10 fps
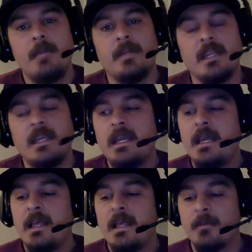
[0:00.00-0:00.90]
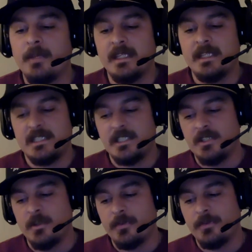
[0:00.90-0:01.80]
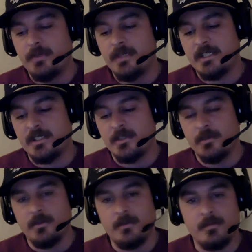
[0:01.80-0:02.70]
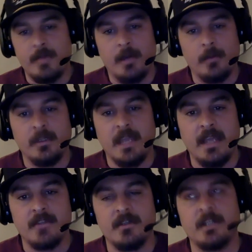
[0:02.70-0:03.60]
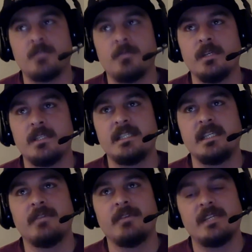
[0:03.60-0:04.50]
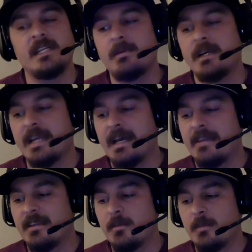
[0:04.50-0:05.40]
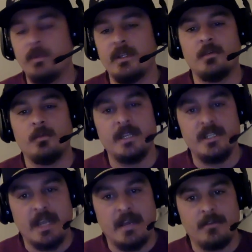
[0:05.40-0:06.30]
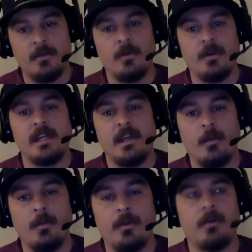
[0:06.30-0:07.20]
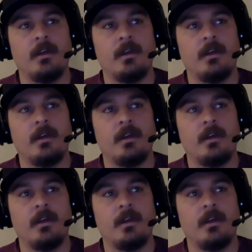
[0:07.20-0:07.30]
But really, she's going through this. She's going through this battle with cancer, and I just want to see if there's anybody out there that'd be willing to reach out to her and to help her.